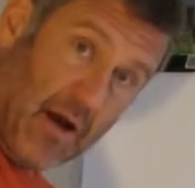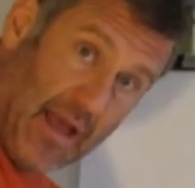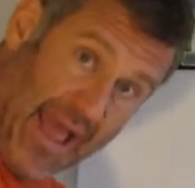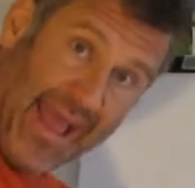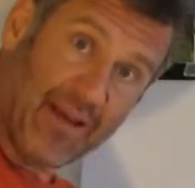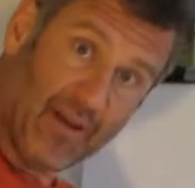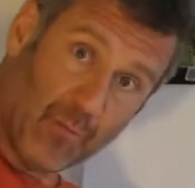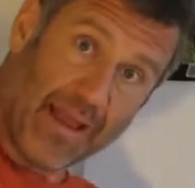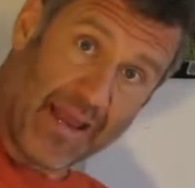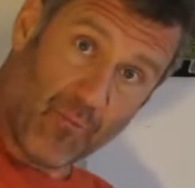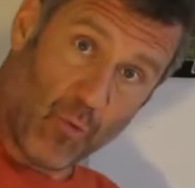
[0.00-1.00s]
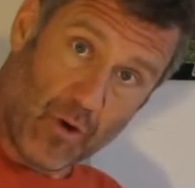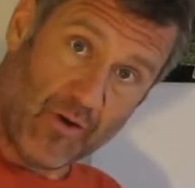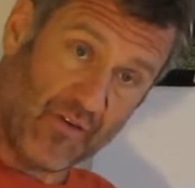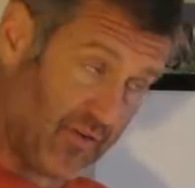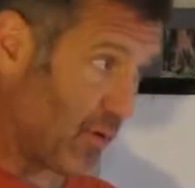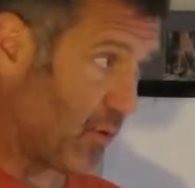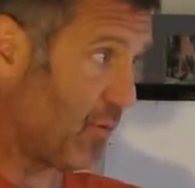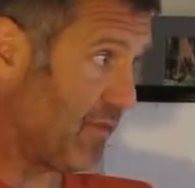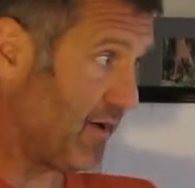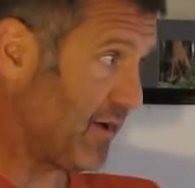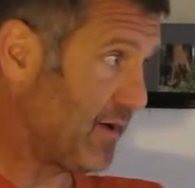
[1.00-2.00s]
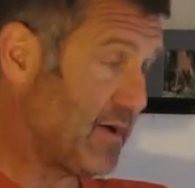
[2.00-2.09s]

handle made of wood, so the